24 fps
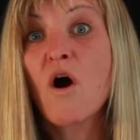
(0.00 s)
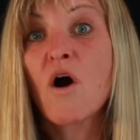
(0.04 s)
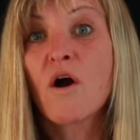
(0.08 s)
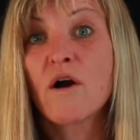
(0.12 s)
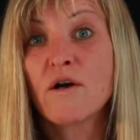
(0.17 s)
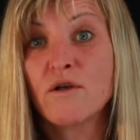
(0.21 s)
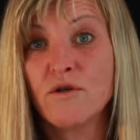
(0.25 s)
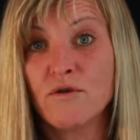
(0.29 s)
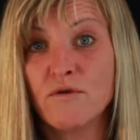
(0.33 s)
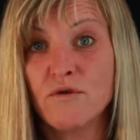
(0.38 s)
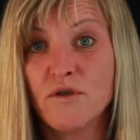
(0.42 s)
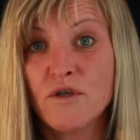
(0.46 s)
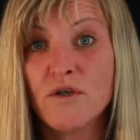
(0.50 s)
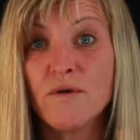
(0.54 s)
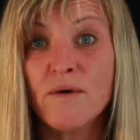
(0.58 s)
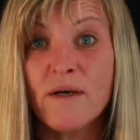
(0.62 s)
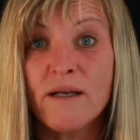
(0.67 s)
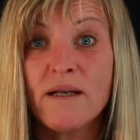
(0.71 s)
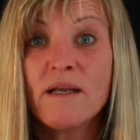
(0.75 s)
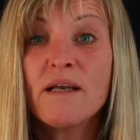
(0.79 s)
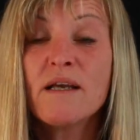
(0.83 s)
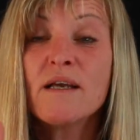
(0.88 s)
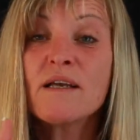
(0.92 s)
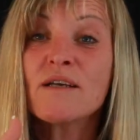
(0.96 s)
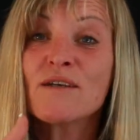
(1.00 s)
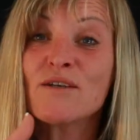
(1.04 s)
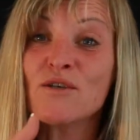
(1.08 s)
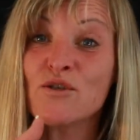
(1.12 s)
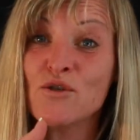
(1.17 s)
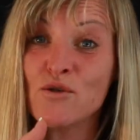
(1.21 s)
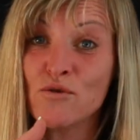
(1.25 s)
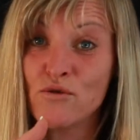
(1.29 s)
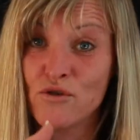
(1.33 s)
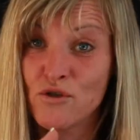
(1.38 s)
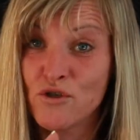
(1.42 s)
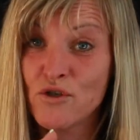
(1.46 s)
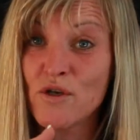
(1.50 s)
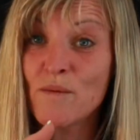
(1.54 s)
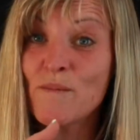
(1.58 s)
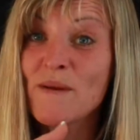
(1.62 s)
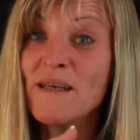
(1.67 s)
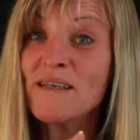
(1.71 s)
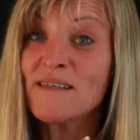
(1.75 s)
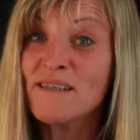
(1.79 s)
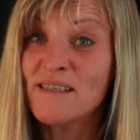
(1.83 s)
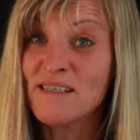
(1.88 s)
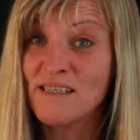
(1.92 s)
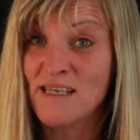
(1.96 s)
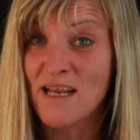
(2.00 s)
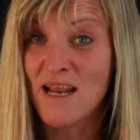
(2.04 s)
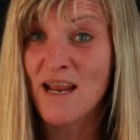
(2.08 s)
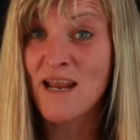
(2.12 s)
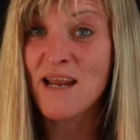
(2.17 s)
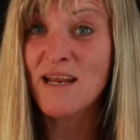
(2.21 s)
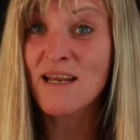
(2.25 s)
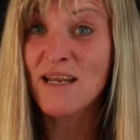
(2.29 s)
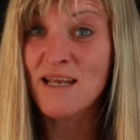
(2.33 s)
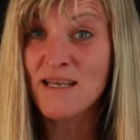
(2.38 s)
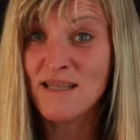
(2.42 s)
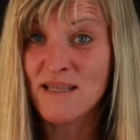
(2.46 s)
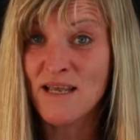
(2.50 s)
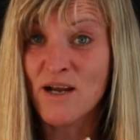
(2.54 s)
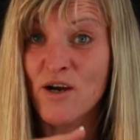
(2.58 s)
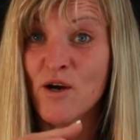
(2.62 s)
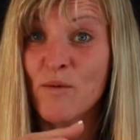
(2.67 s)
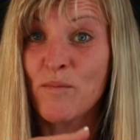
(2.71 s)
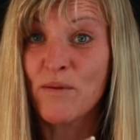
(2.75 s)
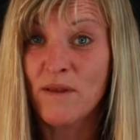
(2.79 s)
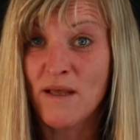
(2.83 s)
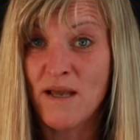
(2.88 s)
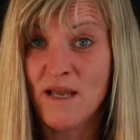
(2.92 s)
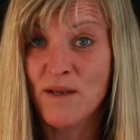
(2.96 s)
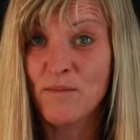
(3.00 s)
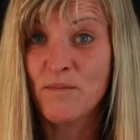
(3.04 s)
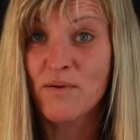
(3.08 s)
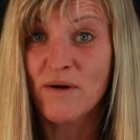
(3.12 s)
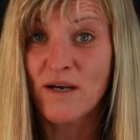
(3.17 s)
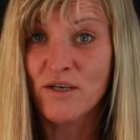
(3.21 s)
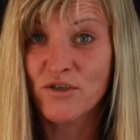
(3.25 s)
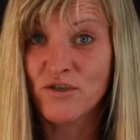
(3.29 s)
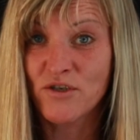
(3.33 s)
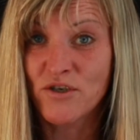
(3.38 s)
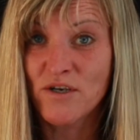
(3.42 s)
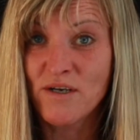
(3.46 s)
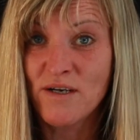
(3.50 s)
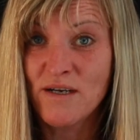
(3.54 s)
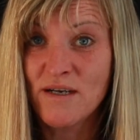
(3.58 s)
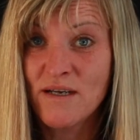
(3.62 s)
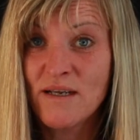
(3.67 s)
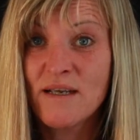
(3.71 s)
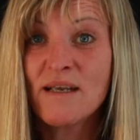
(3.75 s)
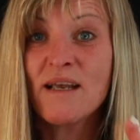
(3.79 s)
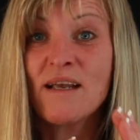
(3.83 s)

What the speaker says: hard you do it, because you should be staying in there applying pressure